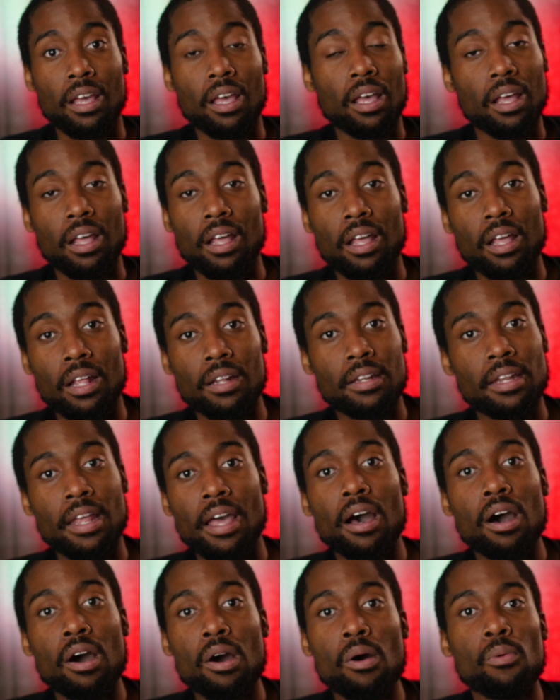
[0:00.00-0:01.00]
and
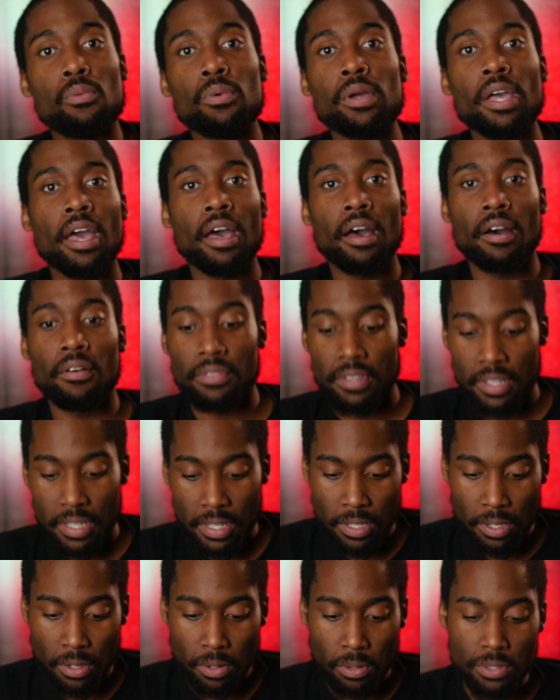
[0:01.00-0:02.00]
now we have the
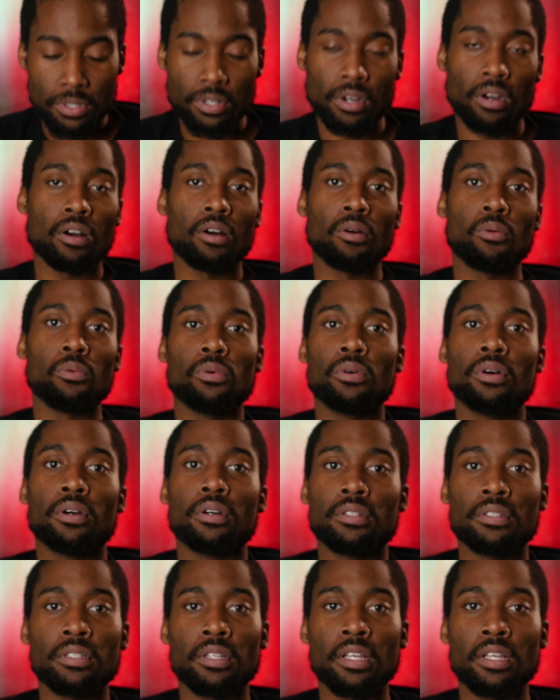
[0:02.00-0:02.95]
Eos-r1.